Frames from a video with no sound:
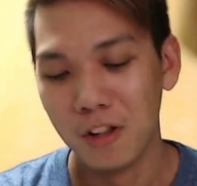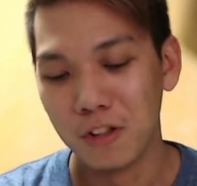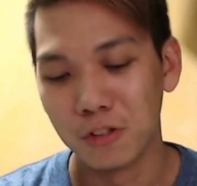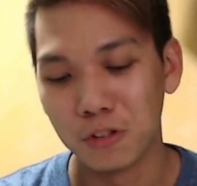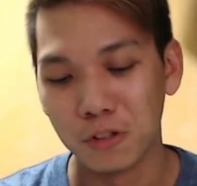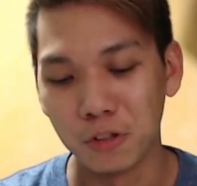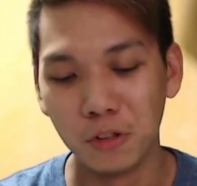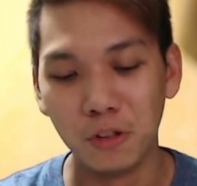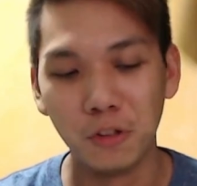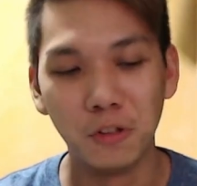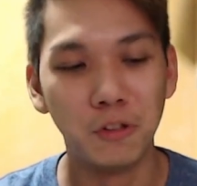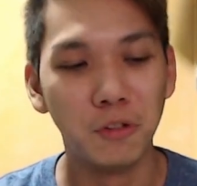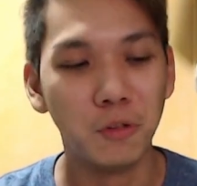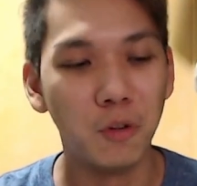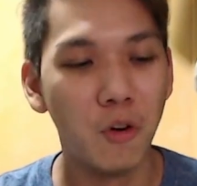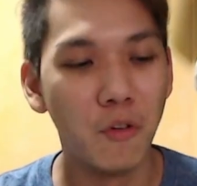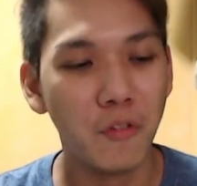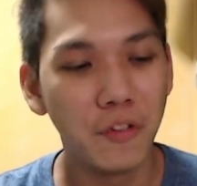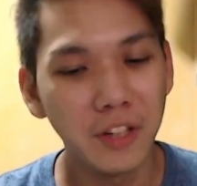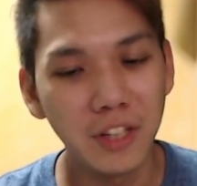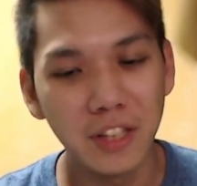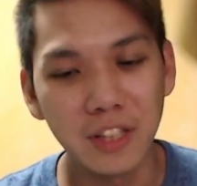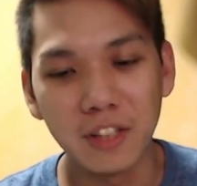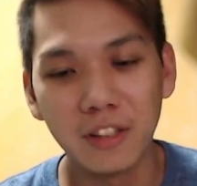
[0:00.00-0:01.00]
So
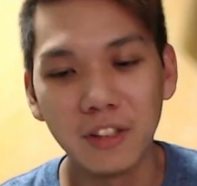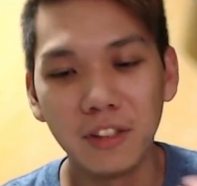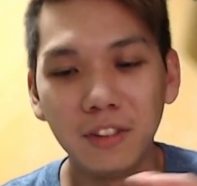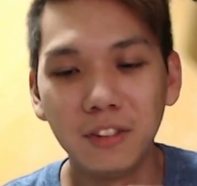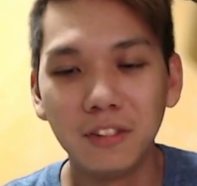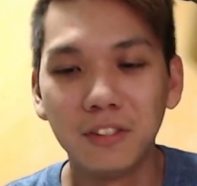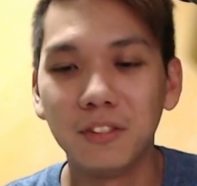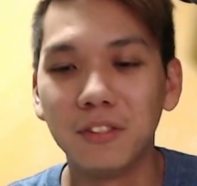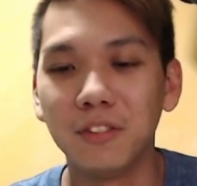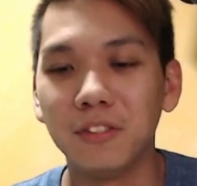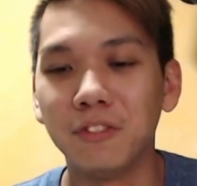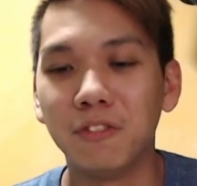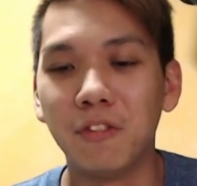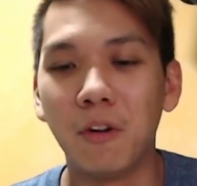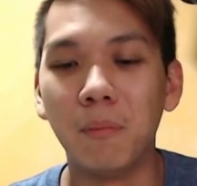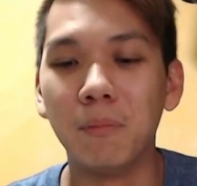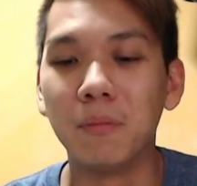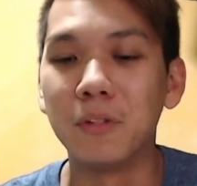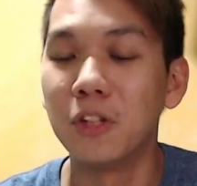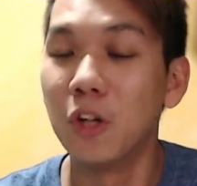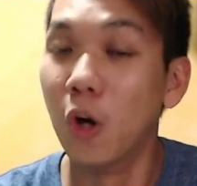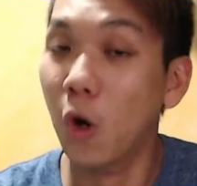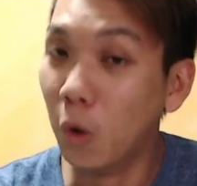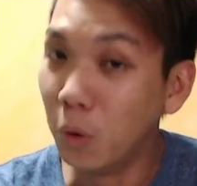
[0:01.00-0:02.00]
over here,
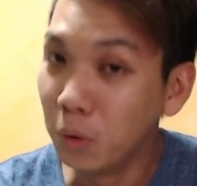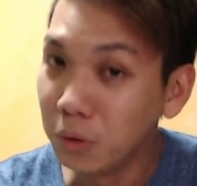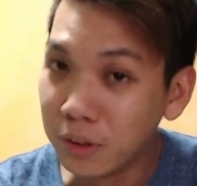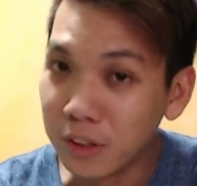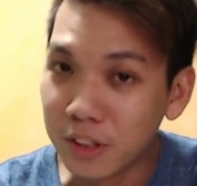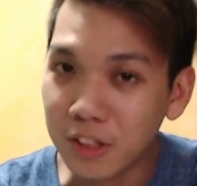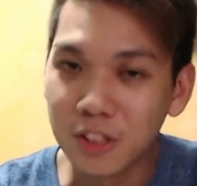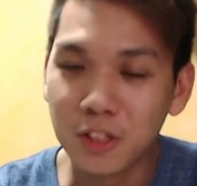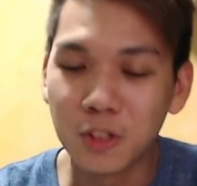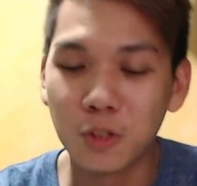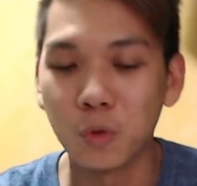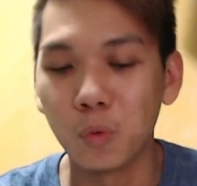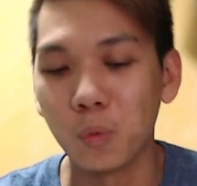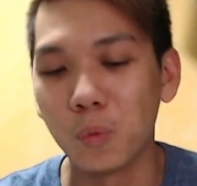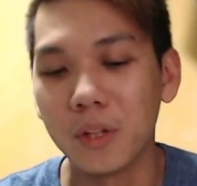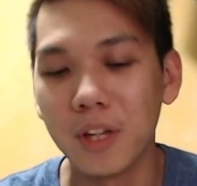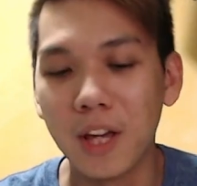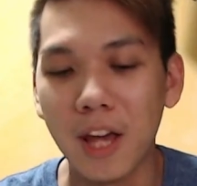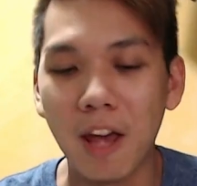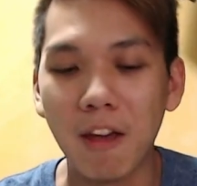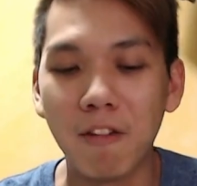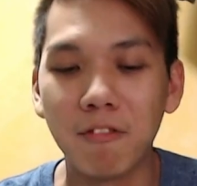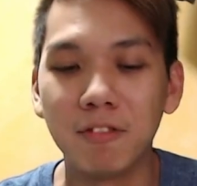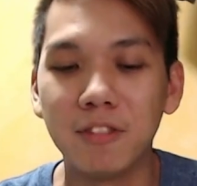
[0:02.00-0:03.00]
from the oldest, we
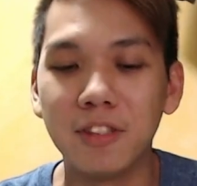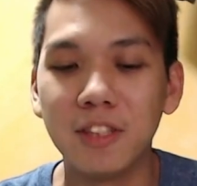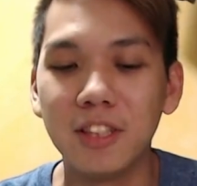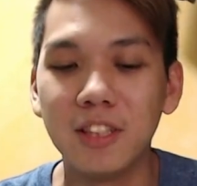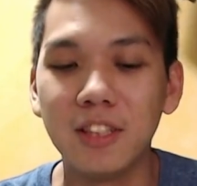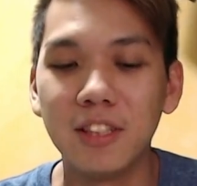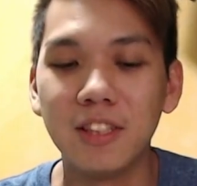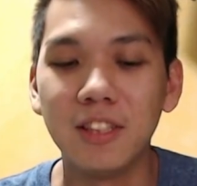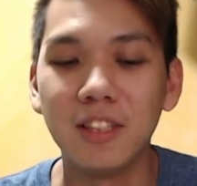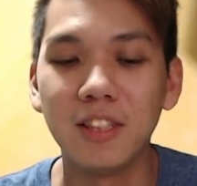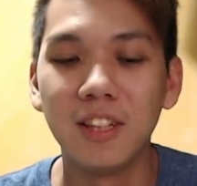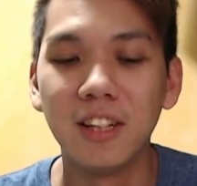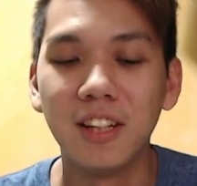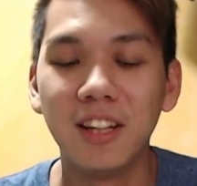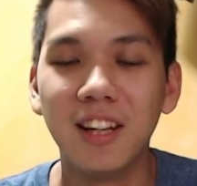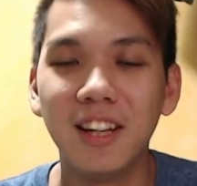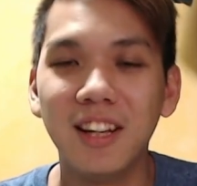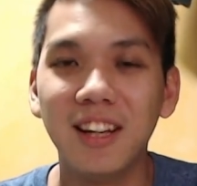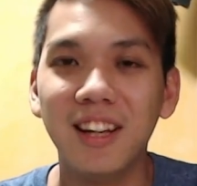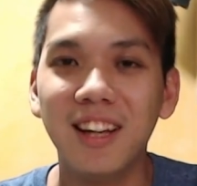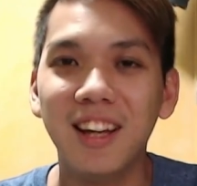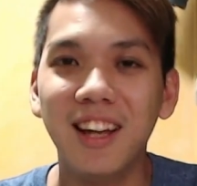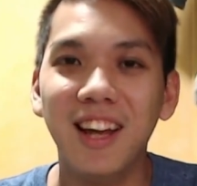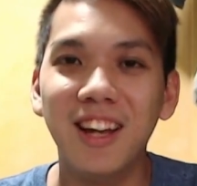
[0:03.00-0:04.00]
have the
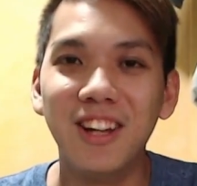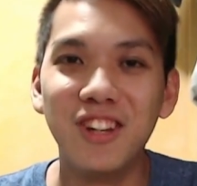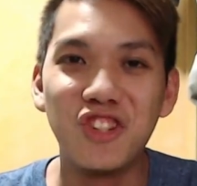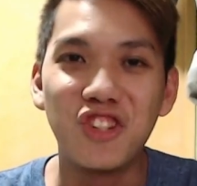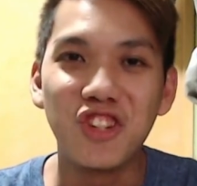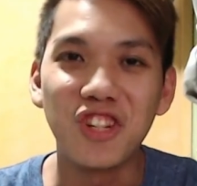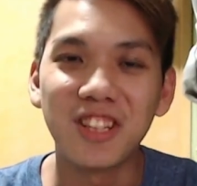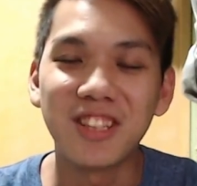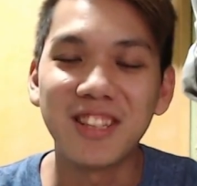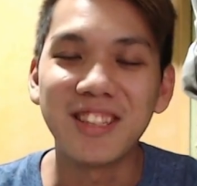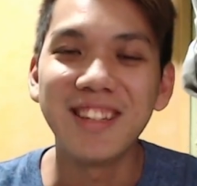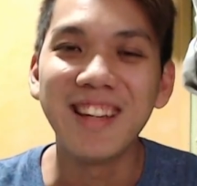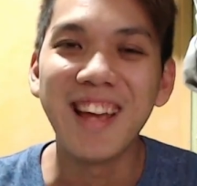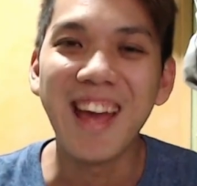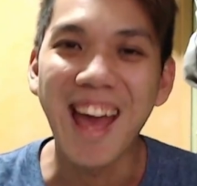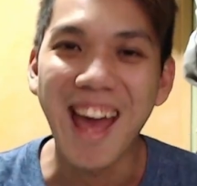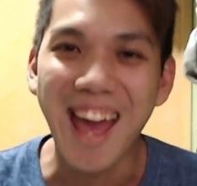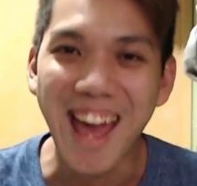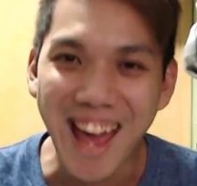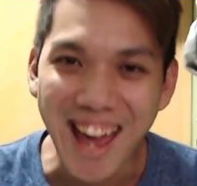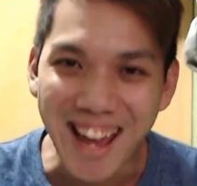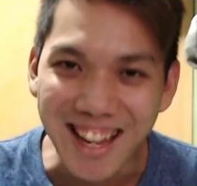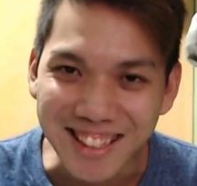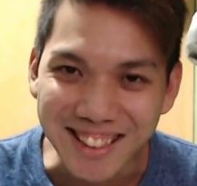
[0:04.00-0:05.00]

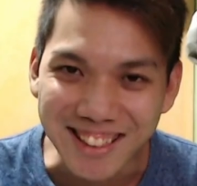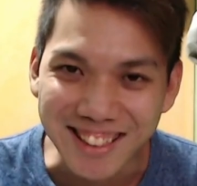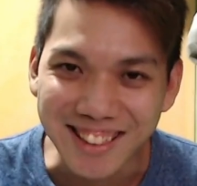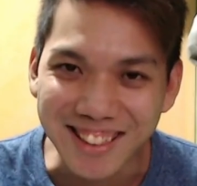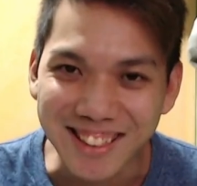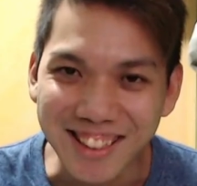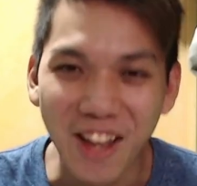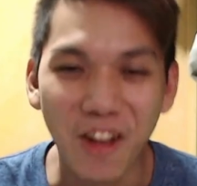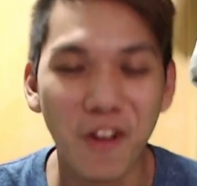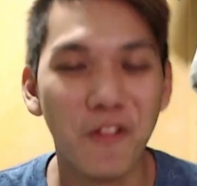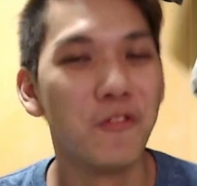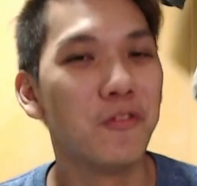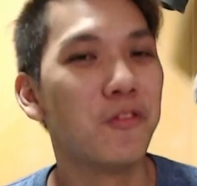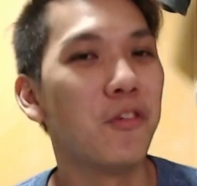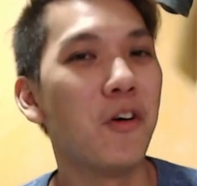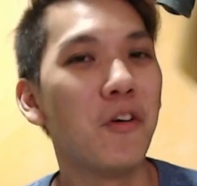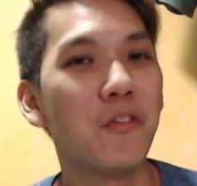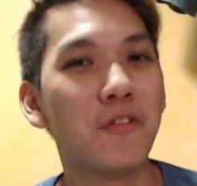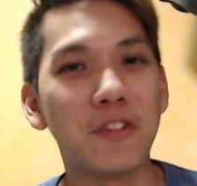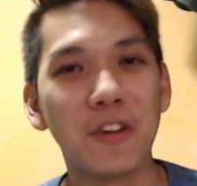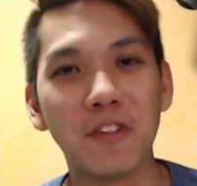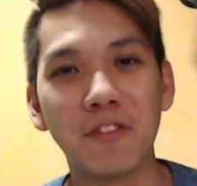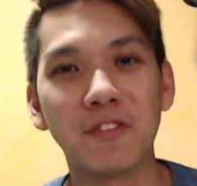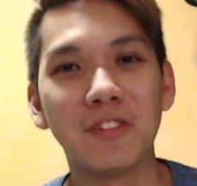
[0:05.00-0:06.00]
GTS
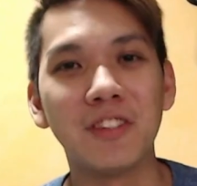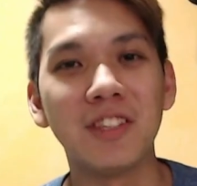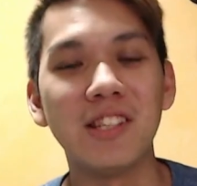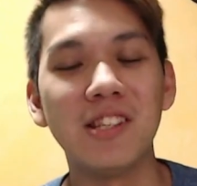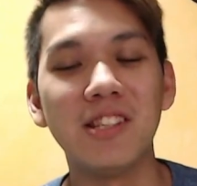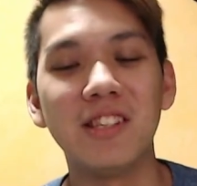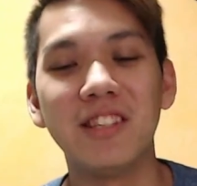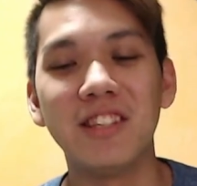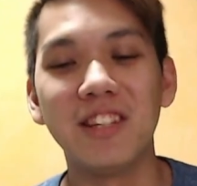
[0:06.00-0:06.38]
450.